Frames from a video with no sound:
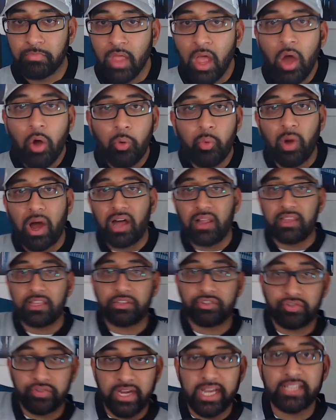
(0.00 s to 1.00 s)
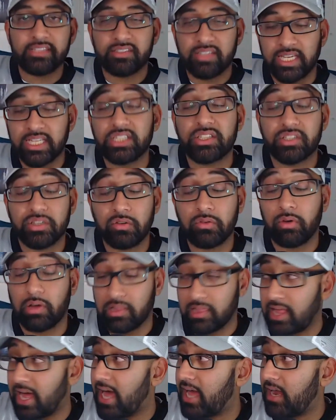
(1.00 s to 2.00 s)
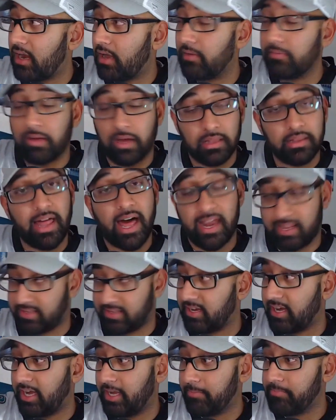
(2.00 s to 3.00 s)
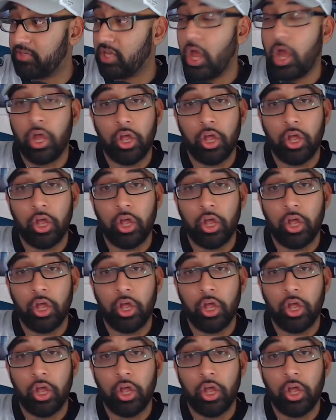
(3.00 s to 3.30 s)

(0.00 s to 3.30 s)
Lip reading: while it translates to a lot of times